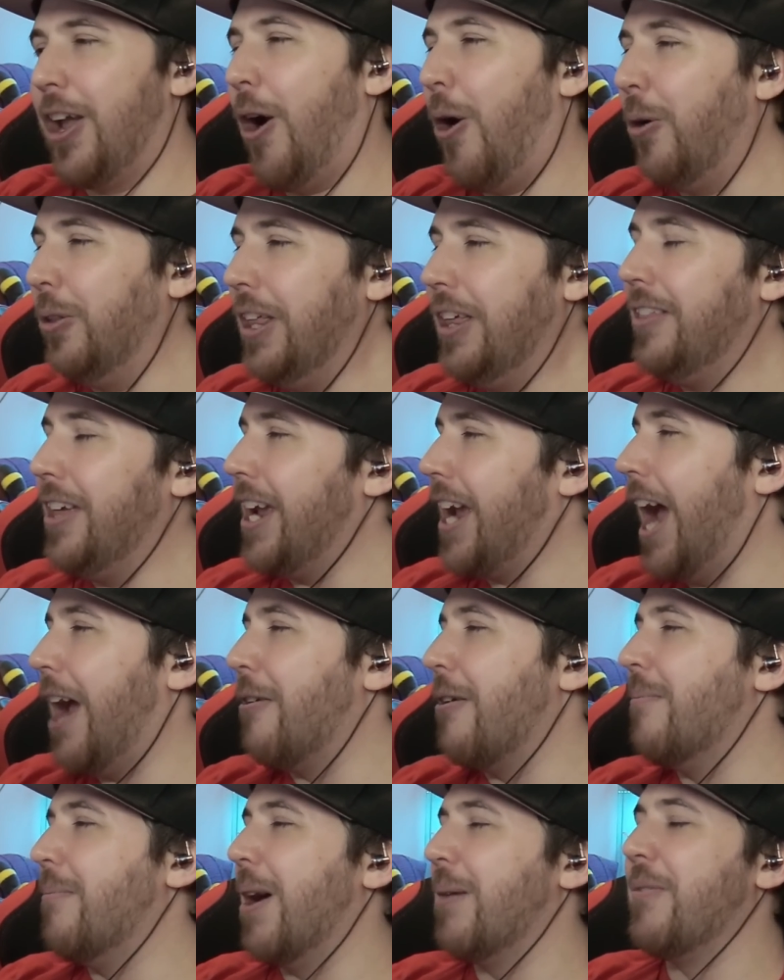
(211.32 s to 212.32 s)
The only thing
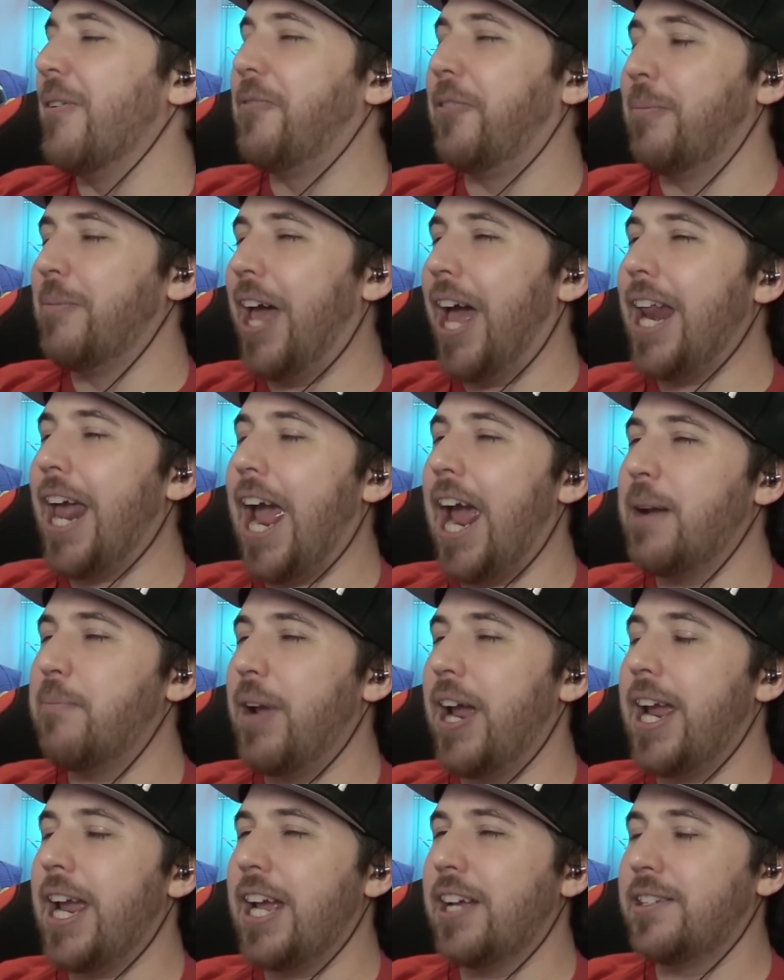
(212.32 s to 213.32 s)
I remember from that
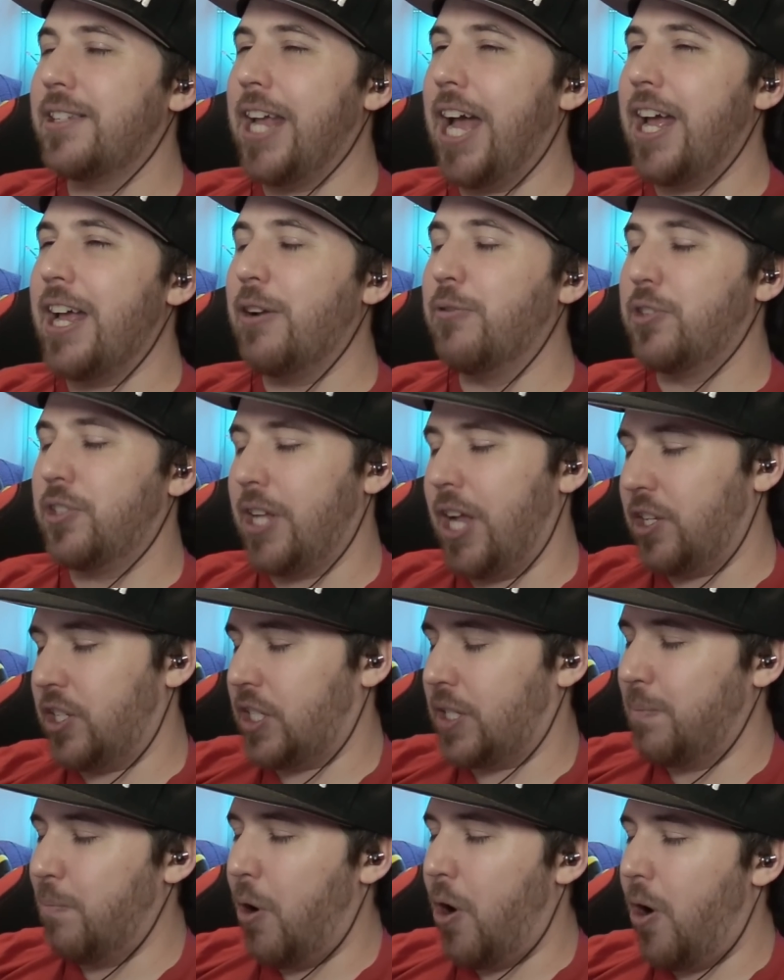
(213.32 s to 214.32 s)
anime is that it was that
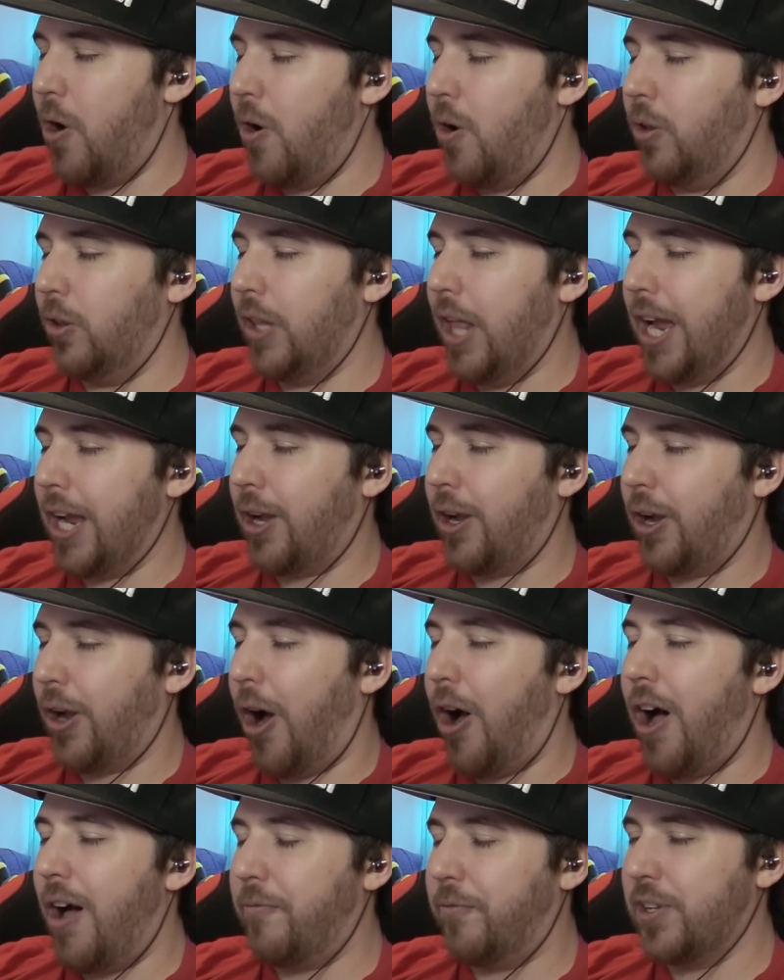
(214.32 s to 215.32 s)
small, like,
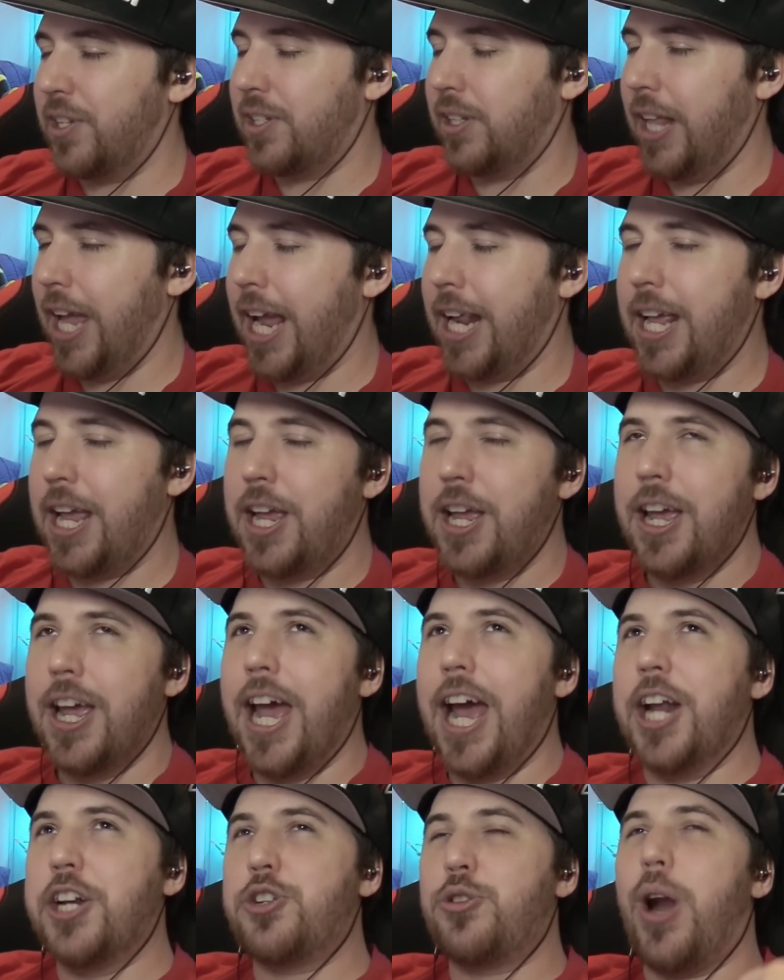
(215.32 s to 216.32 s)
office lady
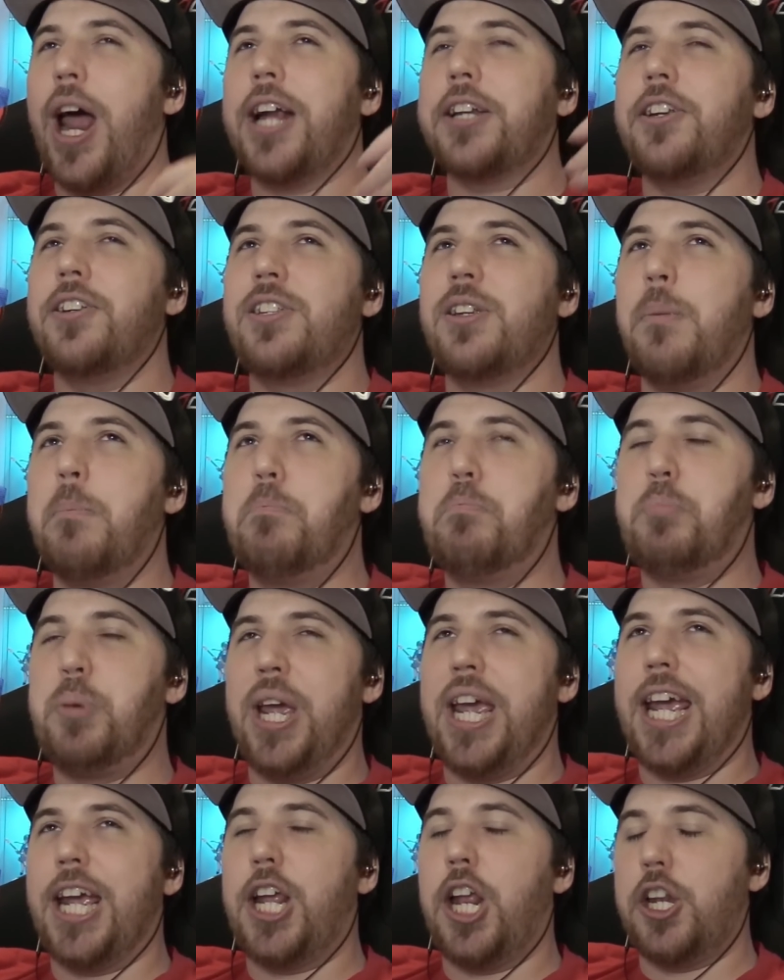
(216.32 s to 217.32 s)
attracted to
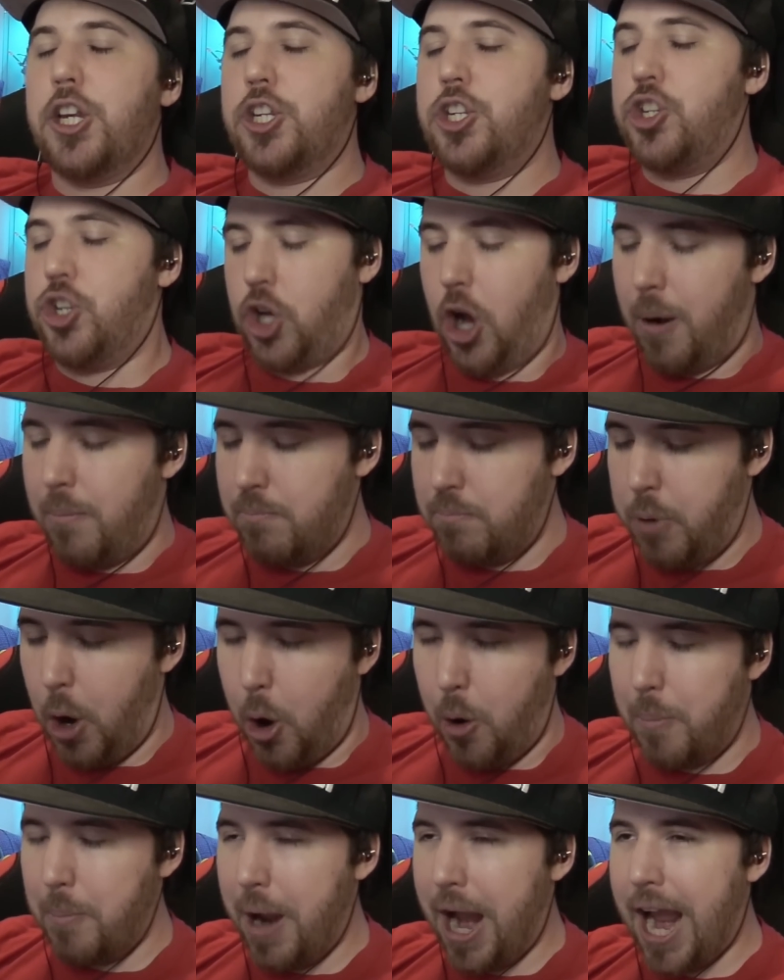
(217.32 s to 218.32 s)
big
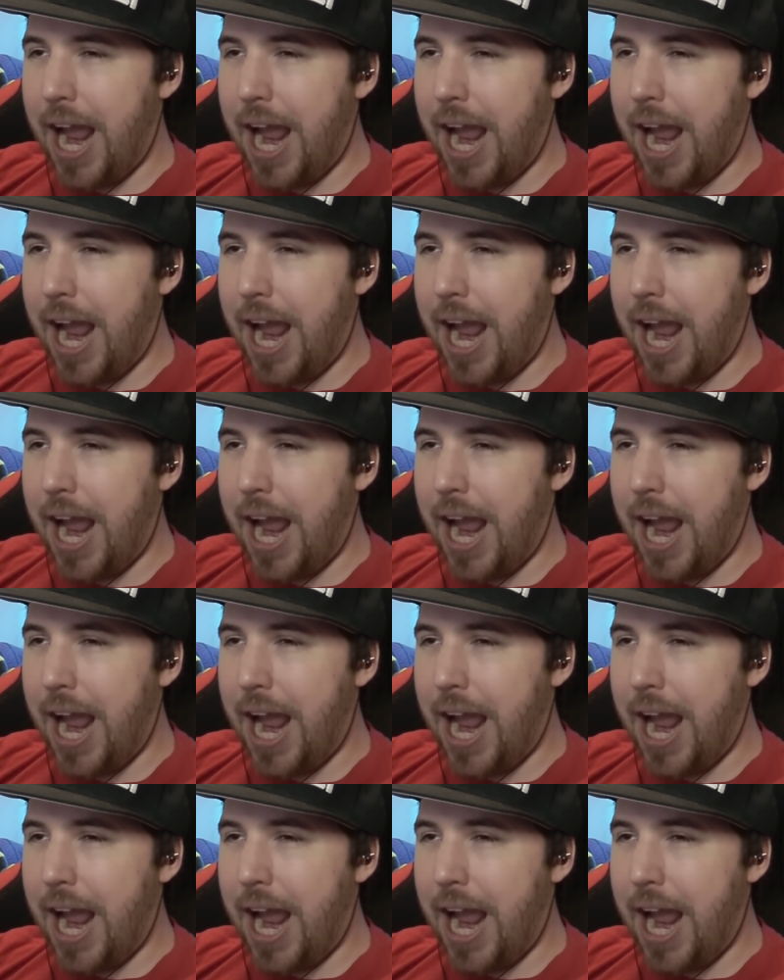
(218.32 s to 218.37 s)
jumbo